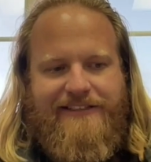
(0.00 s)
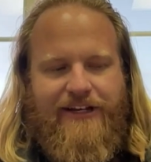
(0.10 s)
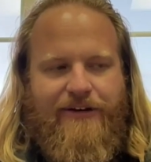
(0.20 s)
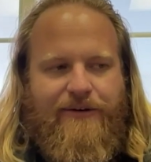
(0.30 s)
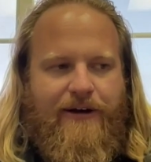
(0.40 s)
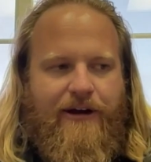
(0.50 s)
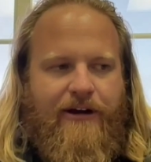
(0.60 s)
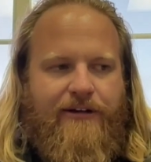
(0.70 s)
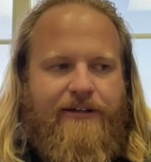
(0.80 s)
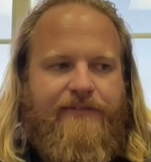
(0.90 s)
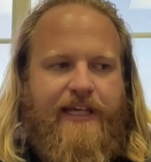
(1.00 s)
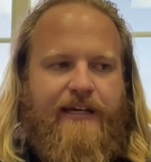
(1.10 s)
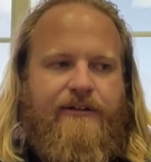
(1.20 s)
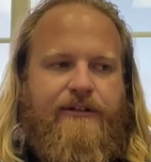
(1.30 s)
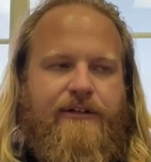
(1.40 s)
So our
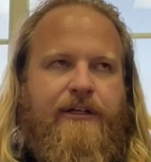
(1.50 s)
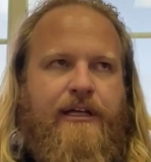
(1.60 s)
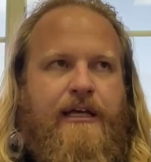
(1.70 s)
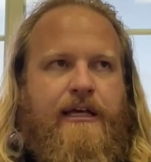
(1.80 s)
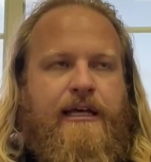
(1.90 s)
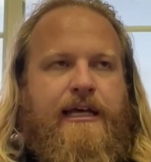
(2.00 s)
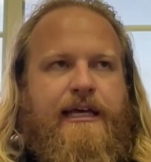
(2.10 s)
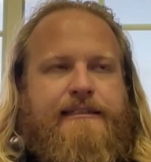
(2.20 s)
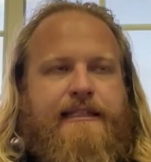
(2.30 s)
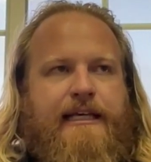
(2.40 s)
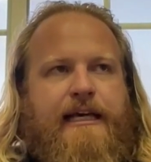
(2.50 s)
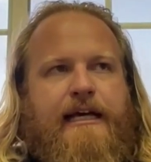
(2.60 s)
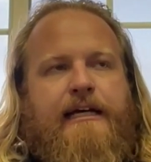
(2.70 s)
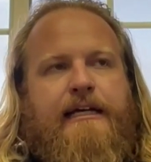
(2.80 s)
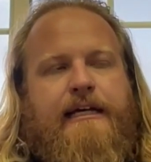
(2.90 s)
vehicle is
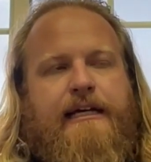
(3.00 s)
the